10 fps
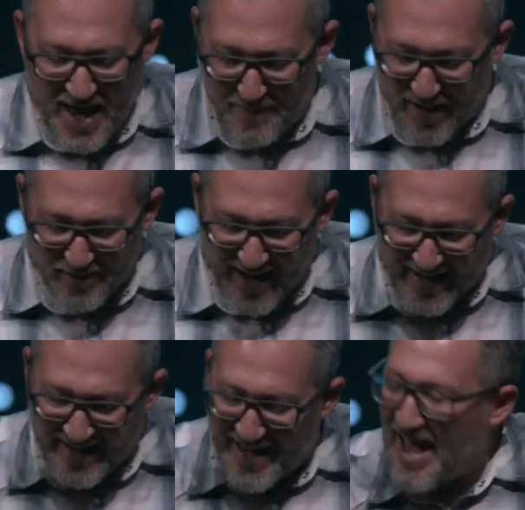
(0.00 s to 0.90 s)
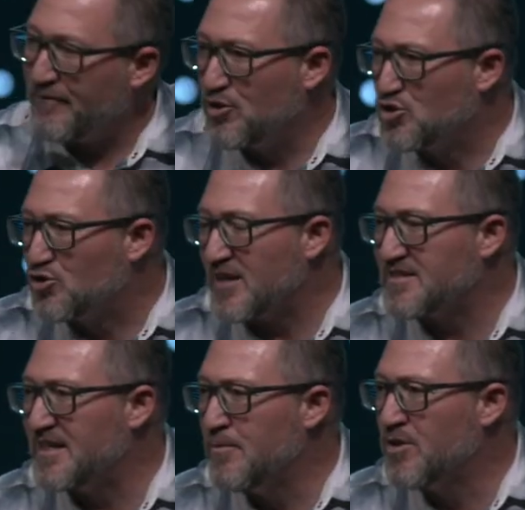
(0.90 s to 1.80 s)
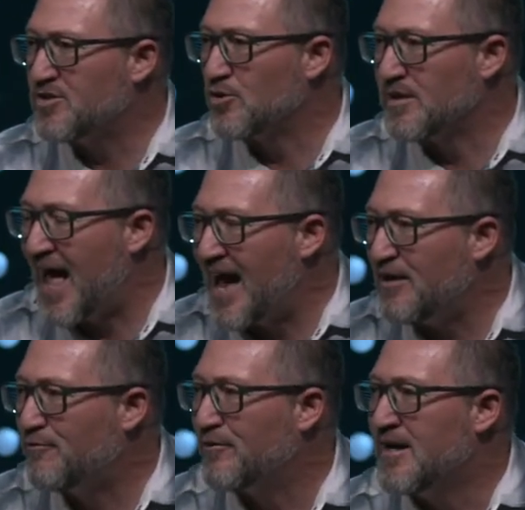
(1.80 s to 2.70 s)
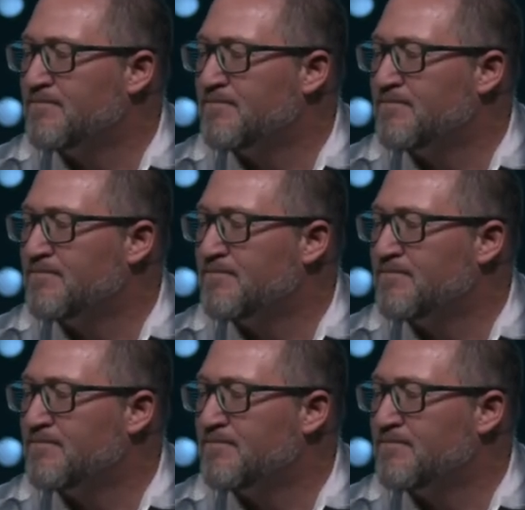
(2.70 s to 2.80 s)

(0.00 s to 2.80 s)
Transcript: Better yet, have you trusted Him with your life?